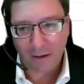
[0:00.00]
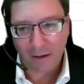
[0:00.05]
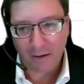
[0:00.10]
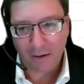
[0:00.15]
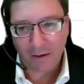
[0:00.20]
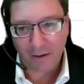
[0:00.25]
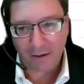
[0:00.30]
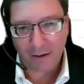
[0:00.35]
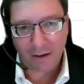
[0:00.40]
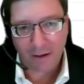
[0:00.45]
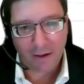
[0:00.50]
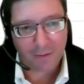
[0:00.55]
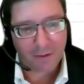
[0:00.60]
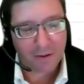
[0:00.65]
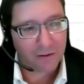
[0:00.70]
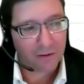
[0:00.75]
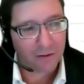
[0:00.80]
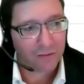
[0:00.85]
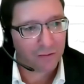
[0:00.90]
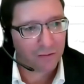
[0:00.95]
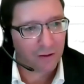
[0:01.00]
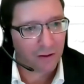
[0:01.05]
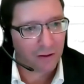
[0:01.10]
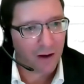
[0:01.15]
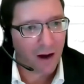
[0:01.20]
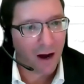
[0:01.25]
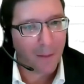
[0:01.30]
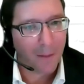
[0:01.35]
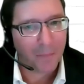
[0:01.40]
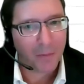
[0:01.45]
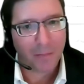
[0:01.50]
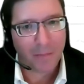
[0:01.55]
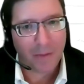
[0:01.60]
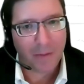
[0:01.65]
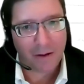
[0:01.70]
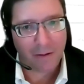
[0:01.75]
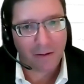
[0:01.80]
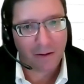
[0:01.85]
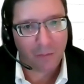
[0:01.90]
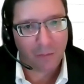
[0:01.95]
And again, I think this is a
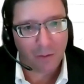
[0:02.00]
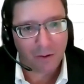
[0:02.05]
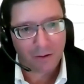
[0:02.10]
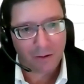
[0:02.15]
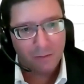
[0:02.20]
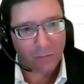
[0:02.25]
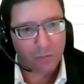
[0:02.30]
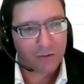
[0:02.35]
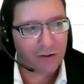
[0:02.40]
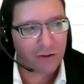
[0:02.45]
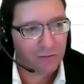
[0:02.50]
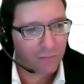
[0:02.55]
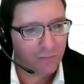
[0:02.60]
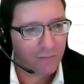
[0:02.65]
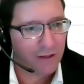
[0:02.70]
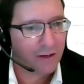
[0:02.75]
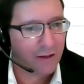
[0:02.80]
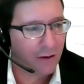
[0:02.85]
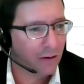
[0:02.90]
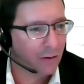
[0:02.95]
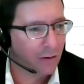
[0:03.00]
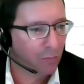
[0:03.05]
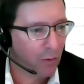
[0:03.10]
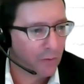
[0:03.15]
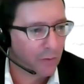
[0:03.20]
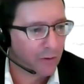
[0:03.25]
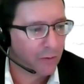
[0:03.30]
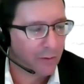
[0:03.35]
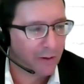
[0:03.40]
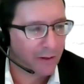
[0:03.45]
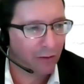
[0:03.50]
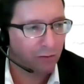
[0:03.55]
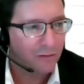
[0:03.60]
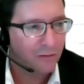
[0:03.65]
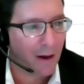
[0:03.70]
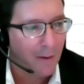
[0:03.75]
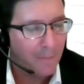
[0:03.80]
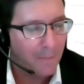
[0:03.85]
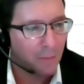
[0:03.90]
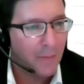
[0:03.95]
complementary. This video and what we're doing here is
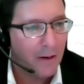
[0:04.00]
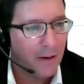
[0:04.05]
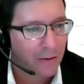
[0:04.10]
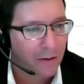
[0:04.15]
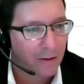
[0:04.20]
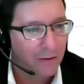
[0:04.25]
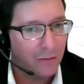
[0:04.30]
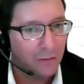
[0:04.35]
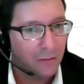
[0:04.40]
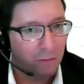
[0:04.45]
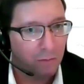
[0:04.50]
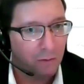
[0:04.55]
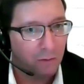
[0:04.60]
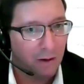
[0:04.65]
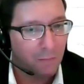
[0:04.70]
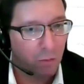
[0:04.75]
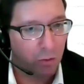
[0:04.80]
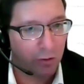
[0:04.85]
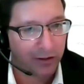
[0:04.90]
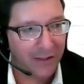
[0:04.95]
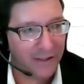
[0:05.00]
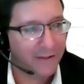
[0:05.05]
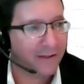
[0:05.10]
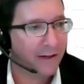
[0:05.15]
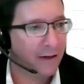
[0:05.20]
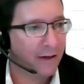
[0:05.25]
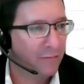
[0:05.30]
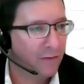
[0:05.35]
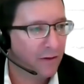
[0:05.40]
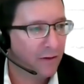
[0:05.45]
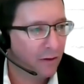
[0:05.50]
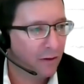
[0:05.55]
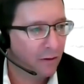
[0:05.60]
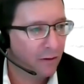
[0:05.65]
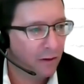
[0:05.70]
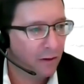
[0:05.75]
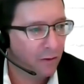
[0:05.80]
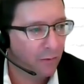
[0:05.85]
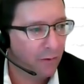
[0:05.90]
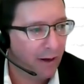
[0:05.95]
complementary to a more detailed video
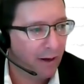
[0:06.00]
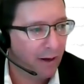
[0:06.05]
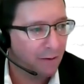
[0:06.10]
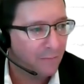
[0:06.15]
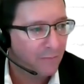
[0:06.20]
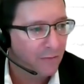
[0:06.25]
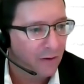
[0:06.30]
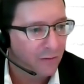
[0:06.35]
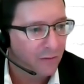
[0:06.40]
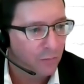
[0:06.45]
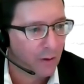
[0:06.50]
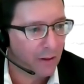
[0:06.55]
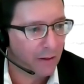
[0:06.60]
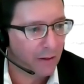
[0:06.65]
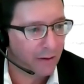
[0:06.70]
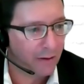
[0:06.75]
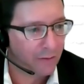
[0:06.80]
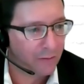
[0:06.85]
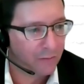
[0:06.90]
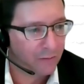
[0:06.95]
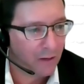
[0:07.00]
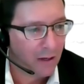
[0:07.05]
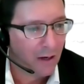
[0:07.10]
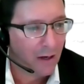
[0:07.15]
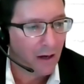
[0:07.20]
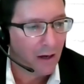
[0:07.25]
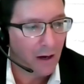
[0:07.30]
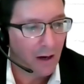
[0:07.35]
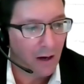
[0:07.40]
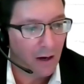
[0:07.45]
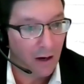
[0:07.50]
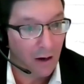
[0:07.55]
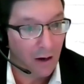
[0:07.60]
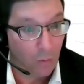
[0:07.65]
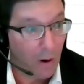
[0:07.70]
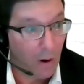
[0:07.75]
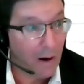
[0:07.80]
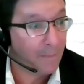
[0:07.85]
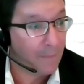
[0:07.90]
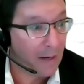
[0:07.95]
that you have, as well as a
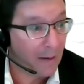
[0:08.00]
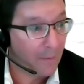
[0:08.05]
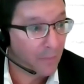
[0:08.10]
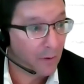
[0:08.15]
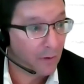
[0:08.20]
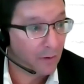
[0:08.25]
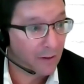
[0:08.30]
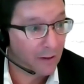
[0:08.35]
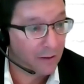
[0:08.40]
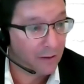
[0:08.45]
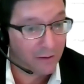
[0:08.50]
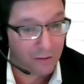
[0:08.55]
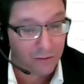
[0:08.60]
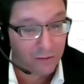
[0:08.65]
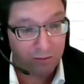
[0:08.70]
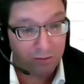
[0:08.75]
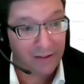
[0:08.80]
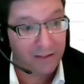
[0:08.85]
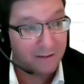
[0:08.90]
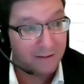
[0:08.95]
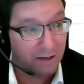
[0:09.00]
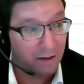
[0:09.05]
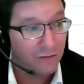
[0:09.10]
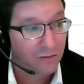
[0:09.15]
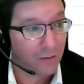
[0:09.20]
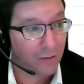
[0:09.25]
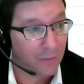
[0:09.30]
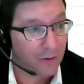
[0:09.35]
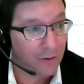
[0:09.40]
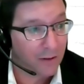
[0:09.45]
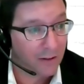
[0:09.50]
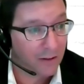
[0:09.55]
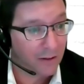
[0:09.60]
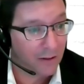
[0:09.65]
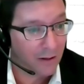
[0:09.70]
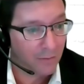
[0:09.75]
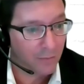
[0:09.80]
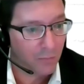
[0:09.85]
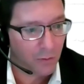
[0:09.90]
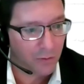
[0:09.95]
white paper that details some of
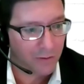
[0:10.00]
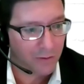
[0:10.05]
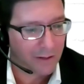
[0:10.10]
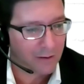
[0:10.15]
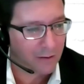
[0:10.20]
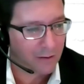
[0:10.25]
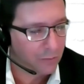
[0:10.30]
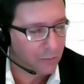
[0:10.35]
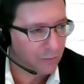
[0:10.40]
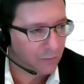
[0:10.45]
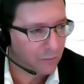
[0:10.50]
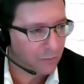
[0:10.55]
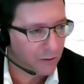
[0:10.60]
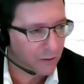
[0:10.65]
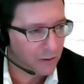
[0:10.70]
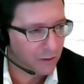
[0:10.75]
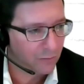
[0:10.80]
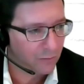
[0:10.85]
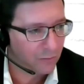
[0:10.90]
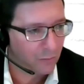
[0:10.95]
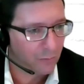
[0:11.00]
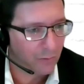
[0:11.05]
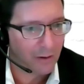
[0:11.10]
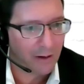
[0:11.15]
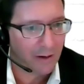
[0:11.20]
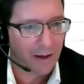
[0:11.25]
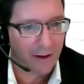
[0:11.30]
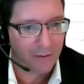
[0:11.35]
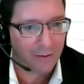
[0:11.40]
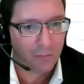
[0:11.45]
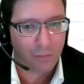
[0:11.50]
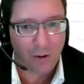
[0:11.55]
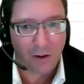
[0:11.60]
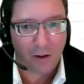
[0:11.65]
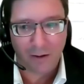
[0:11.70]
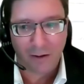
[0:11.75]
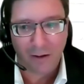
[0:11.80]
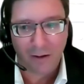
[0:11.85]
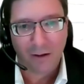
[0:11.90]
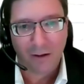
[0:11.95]
the more technical instructions around how to
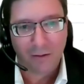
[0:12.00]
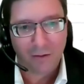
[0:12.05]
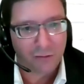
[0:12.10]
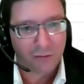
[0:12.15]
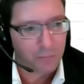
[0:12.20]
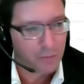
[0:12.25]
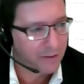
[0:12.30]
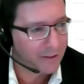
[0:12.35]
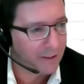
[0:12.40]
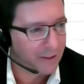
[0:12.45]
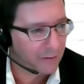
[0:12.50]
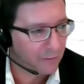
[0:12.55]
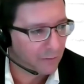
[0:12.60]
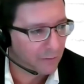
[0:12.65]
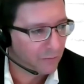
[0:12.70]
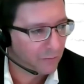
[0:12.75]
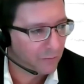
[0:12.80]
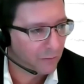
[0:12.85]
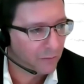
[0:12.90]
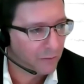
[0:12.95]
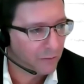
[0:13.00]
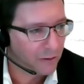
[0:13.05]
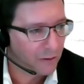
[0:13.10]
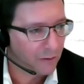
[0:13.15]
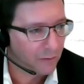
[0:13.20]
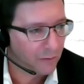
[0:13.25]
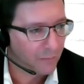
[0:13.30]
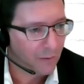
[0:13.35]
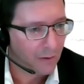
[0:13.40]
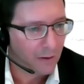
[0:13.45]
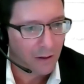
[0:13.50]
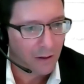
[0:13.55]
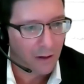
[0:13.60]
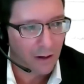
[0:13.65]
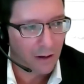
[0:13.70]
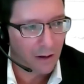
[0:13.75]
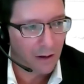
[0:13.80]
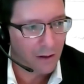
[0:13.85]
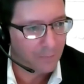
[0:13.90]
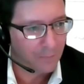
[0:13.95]
run this particular solution.
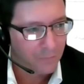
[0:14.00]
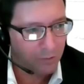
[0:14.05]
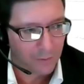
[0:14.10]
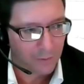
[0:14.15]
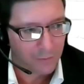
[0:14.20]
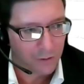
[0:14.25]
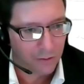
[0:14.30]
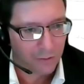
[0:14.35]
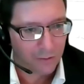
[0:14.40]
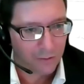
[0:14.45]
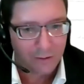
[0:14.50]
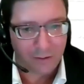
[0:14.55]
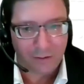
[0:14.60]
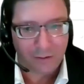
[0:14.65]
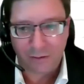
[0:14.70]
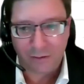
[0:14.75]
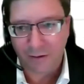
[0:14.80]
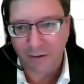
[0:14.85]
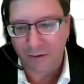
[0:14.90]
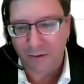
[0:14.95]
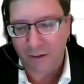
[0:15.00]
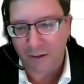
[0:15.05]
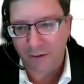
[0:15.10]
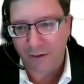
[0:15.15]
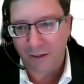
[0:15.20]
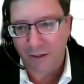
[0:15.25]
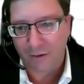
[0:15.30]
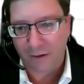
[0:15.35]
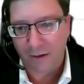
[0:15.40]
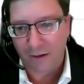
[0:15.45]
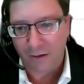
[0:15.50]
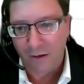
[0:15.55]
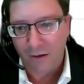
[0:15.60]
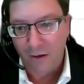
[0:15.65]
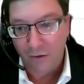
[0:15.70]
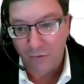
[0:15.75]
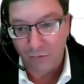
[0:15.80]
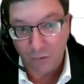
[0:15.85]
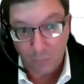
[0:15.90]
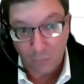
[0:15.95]
And I'm sure you can touch on that.
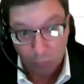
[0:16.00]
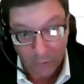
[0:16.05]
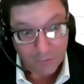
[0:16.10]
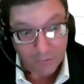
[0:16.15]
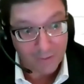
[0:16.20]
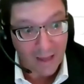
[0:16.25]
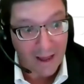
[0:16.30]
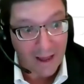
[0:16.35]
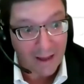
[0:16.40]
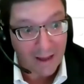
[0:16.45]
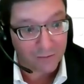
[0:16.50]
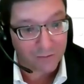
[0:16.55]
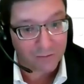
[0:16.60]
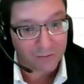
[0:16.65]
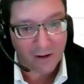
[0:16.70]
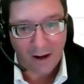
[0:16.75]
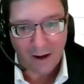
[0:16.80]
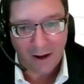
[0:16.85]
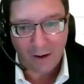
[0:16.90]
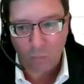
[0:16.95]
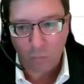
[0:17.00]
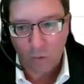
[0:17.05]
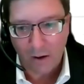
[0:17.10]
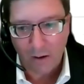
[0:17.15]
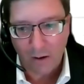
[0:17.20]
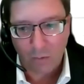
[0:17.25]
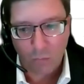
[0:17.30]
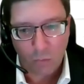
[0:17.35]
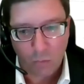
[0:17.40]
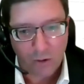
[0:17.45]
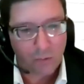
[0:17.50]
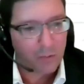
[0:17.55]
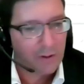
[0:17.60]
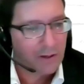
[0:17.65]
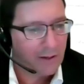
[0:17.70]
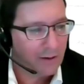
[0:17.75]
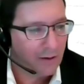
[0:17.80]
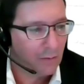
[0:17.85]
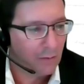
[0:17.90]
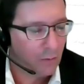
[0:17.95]
So with that, Scott, what are
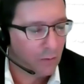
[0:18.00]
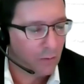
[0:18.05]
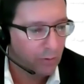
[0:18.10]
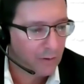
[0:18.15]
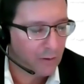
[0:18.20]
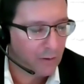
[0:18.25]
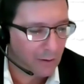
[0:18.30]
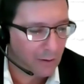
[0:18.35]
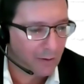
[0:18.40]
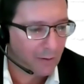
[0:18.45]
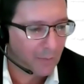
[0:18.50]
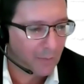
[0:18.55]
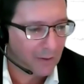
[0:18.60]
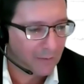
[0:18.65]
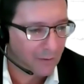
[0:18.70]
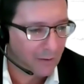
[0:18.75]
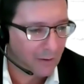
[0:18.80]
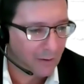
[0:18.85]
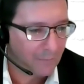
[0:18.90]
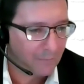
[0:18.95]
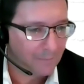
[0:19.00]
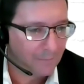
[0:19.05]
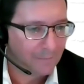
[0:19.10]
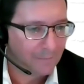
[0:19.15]
we here? What are we talking about today?